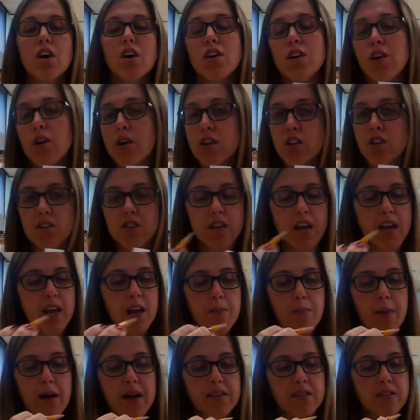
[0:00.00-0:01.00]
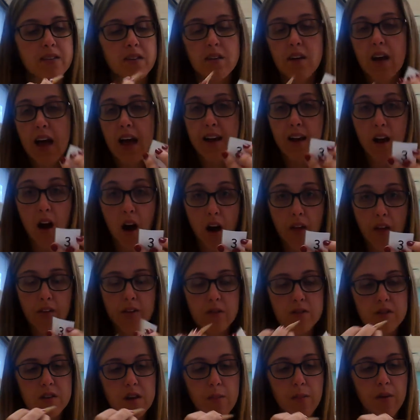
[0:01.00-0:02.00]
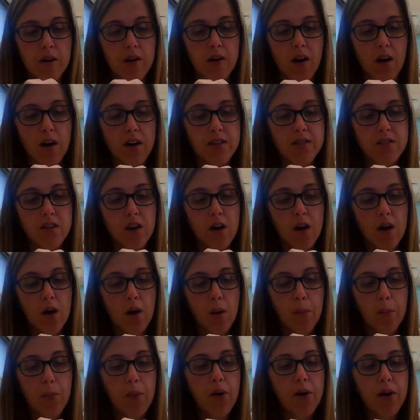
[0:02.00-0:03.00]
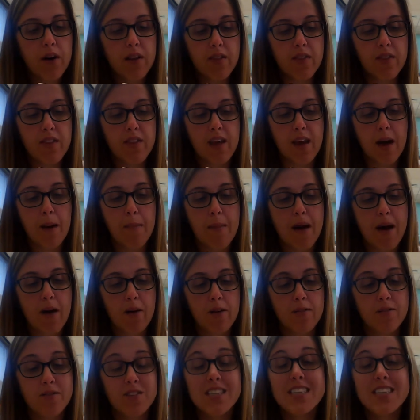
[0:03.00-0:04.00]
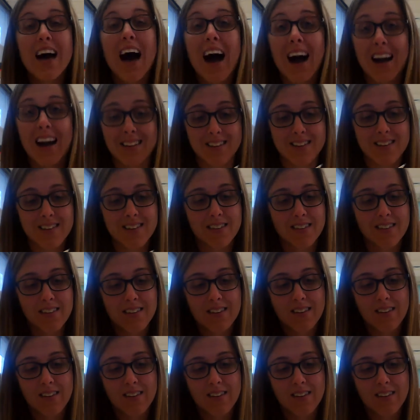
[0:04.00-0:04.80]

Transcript: You could just take a pencil and on those number cards, put the amount of dots